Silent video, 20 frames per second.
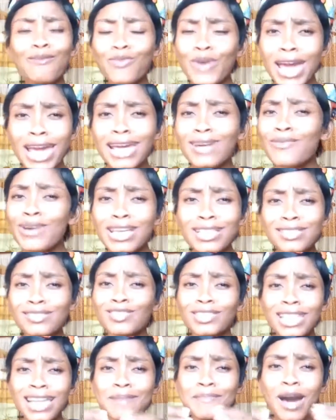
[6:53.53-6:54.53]
Wait,
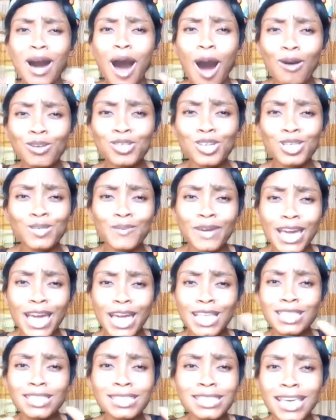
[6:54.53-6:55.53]
you're telling me I was going to
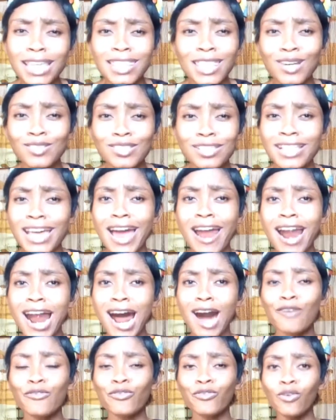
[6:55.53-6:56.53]
pay 8,000 naira
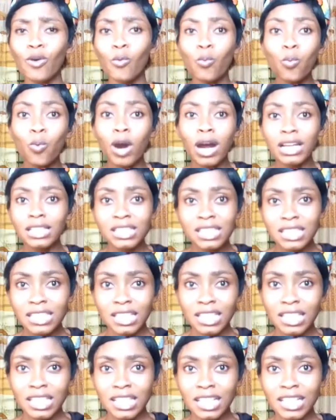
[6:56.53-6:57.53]
for what?
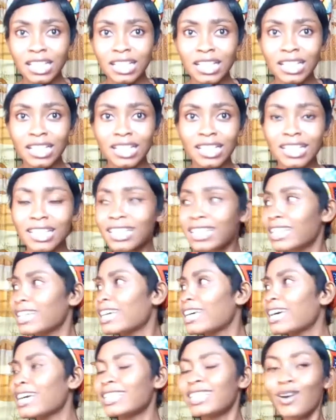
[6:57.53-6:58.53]

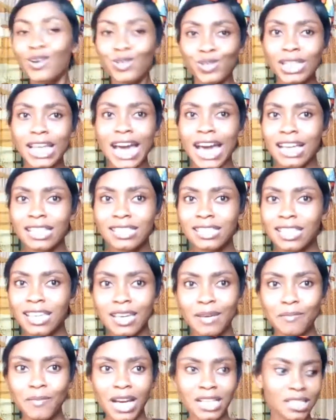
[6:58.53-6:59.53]
That was what I asked
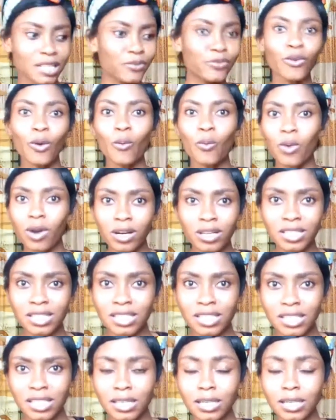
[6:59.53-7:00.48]
him. I said, for what?